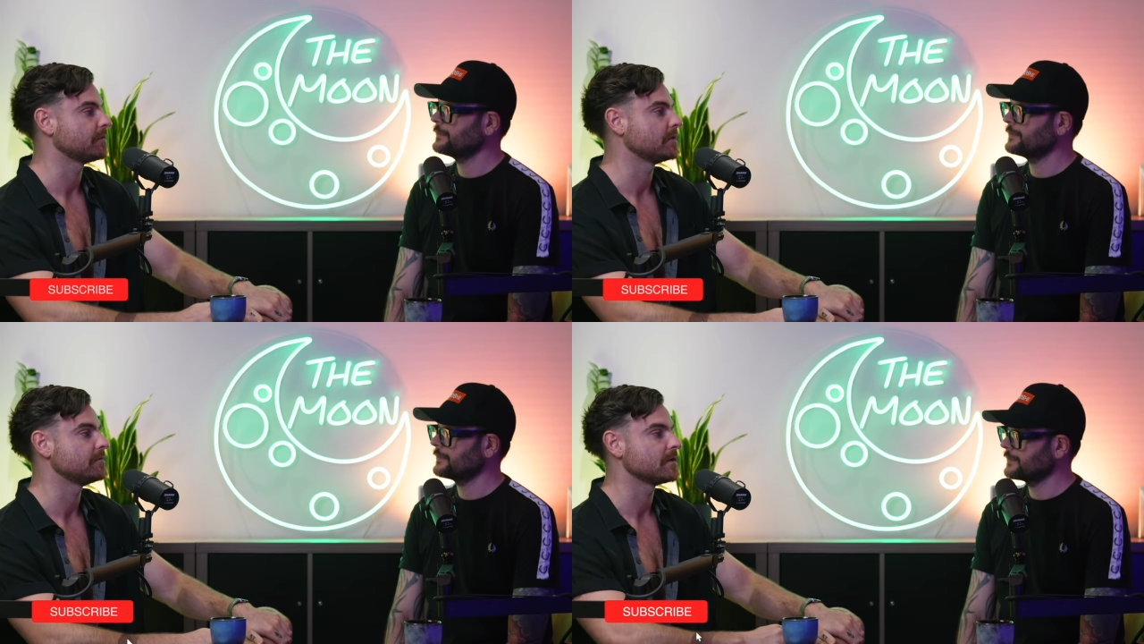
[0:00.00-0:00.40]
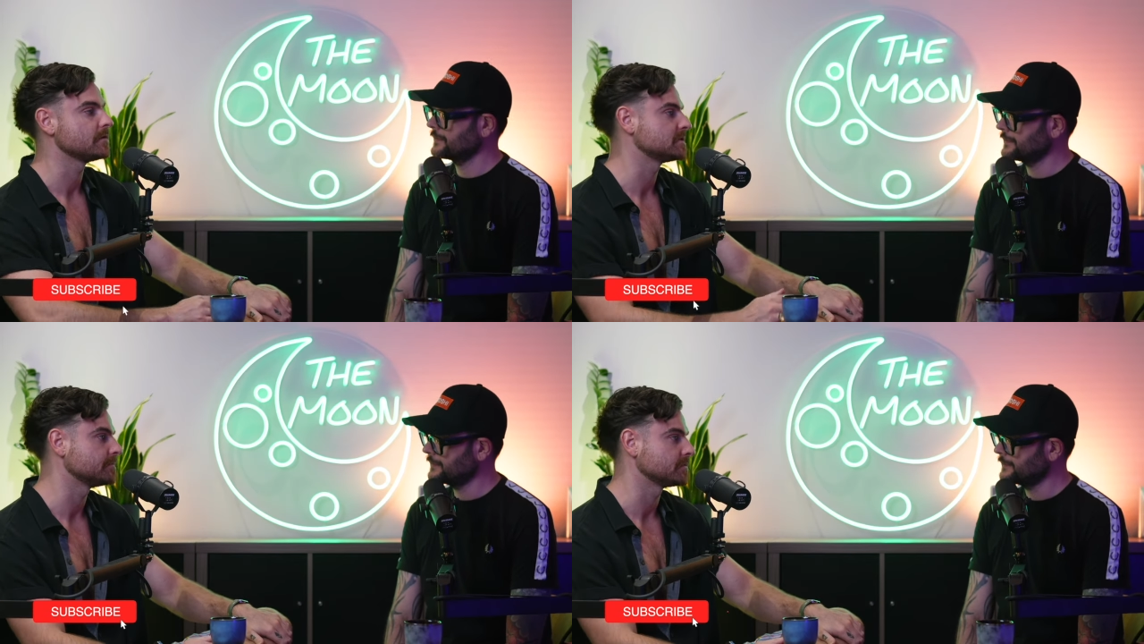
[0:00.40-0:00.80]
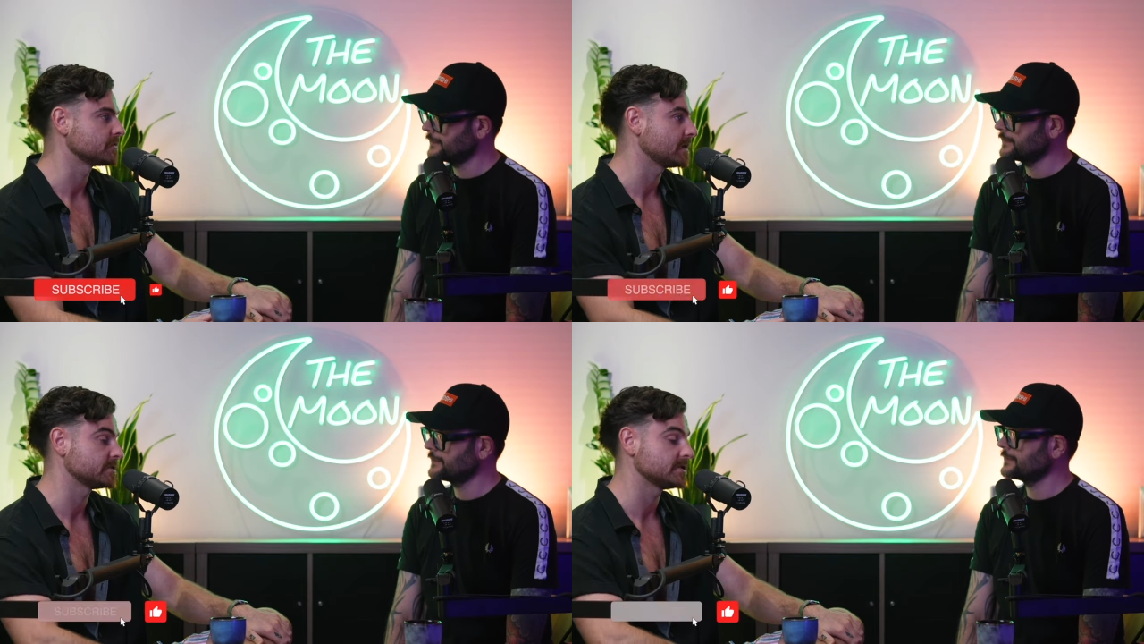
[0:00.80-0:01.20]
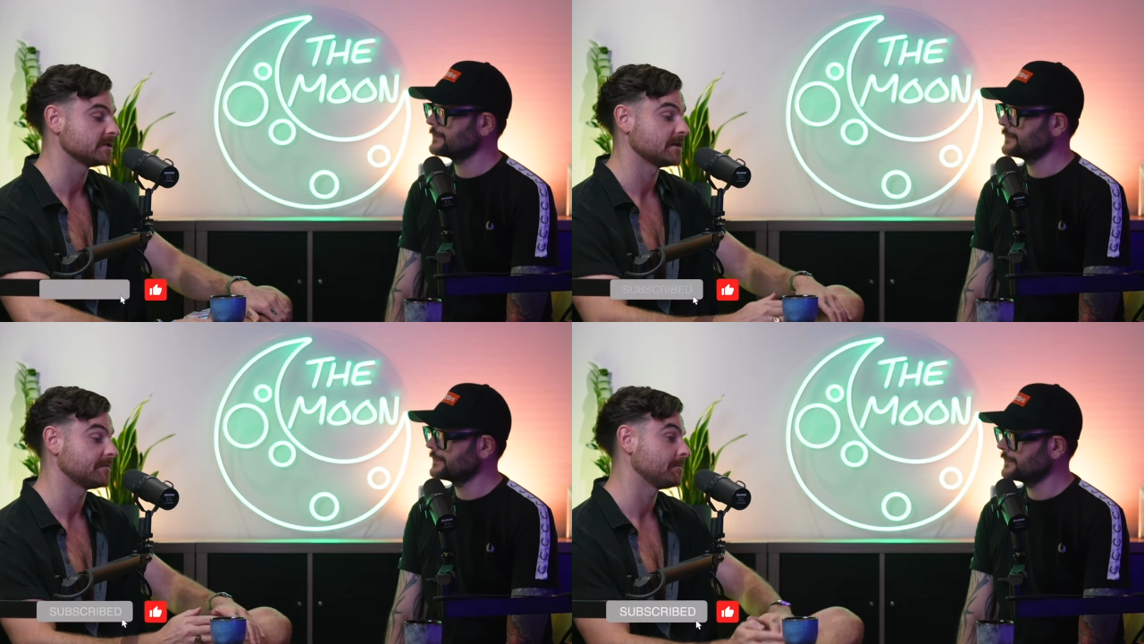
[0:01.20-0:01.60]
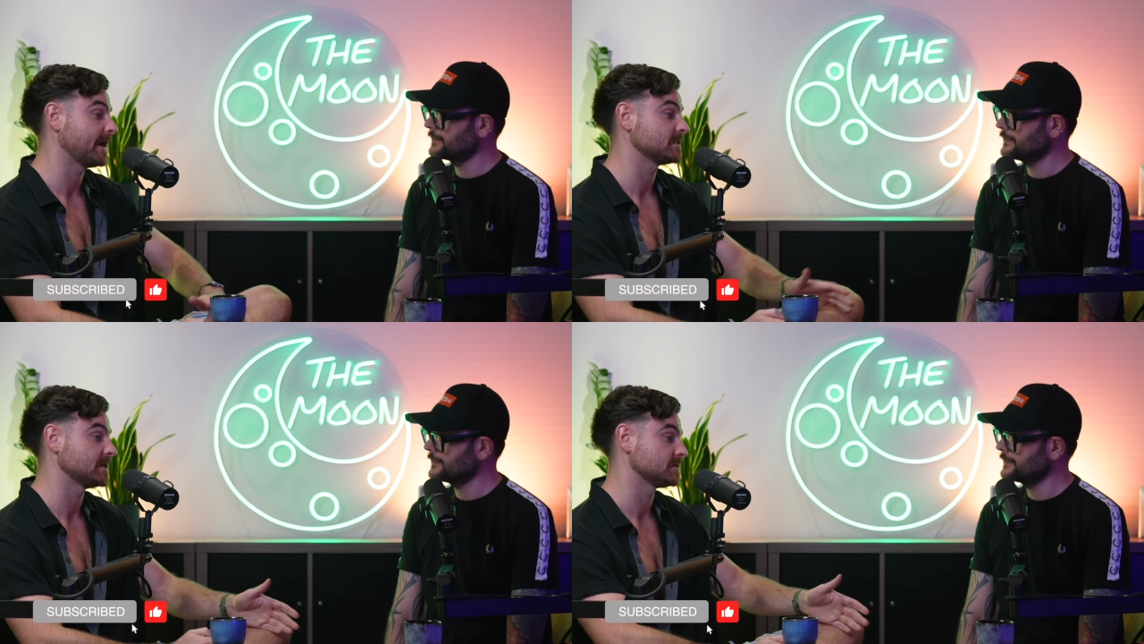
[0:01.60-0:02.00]
Speaker 1: can find very simple strategies that have been
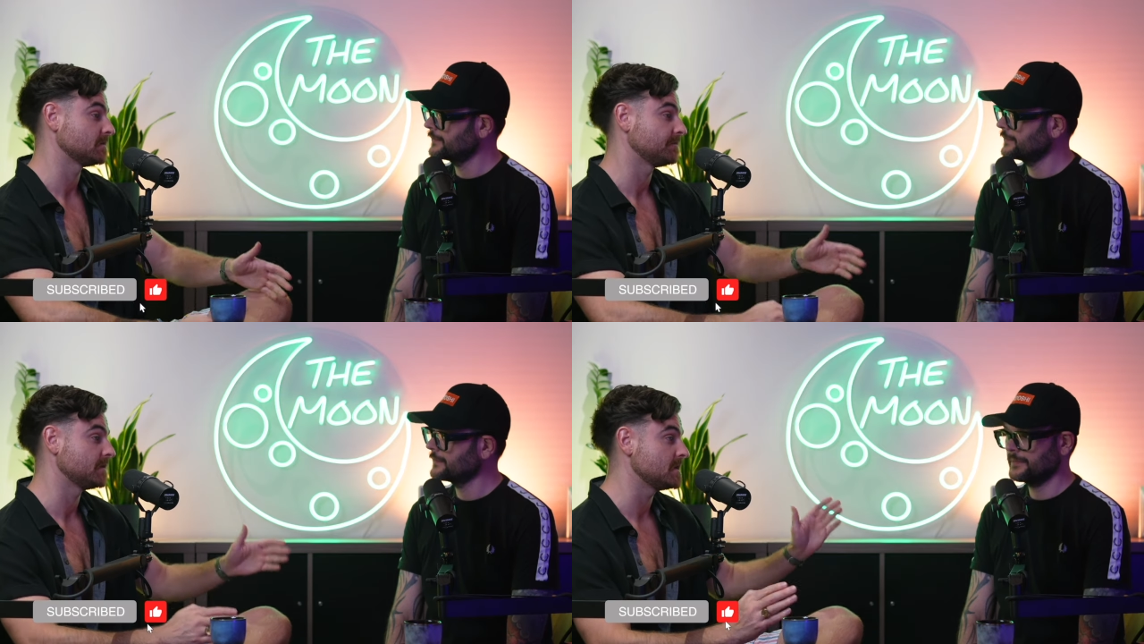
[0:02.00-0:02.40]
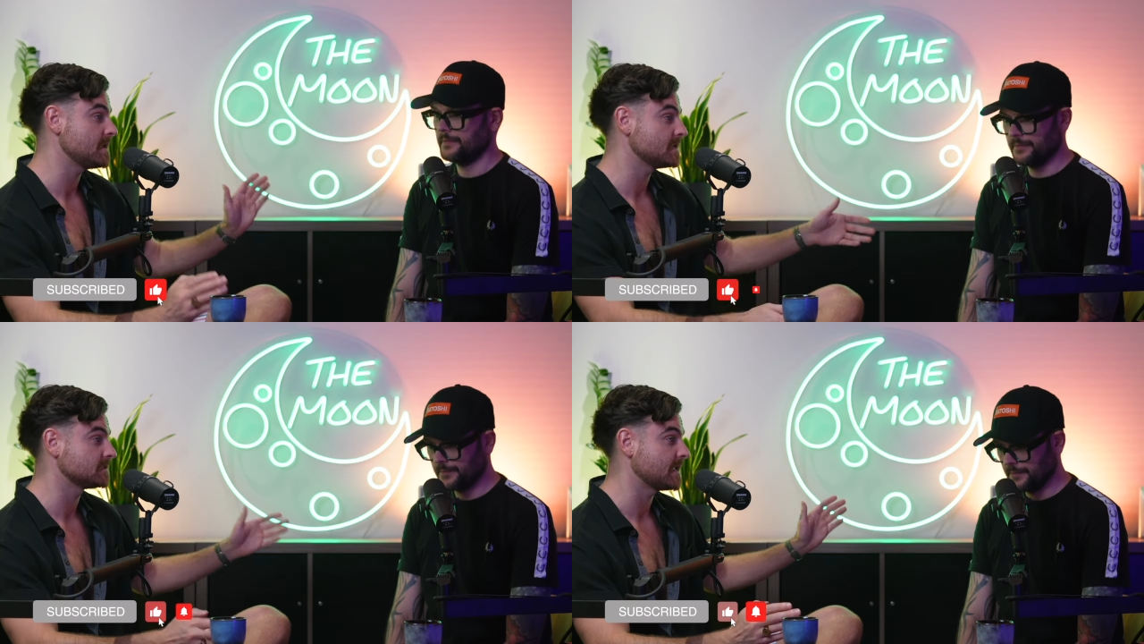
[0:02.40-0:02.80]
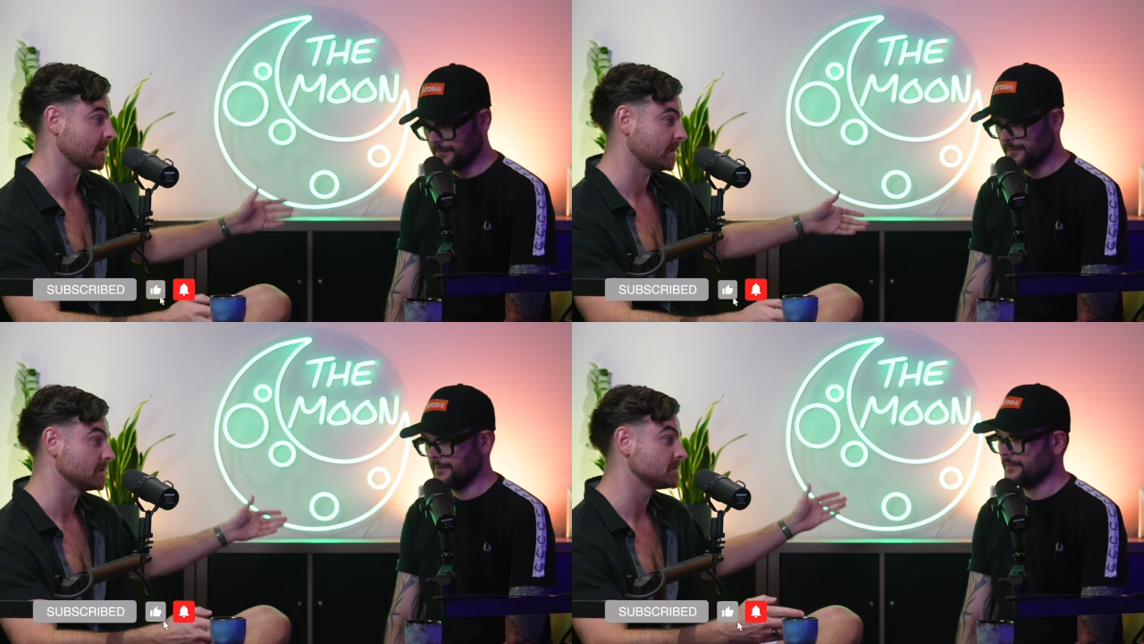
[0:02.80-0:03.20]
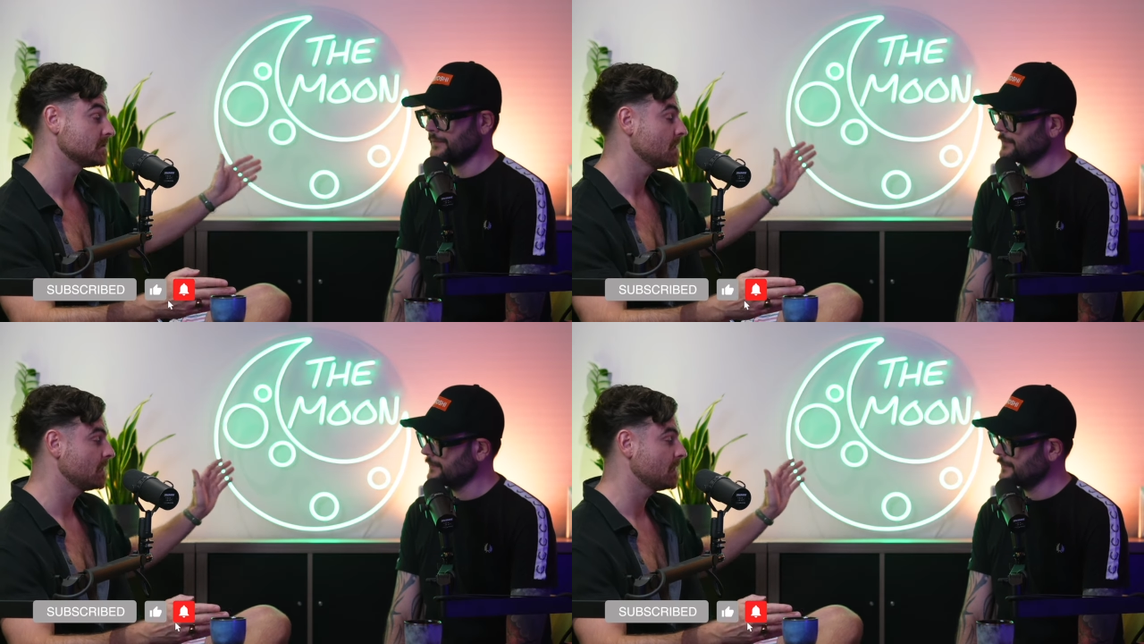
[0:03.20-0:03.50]
back tested for years, decades,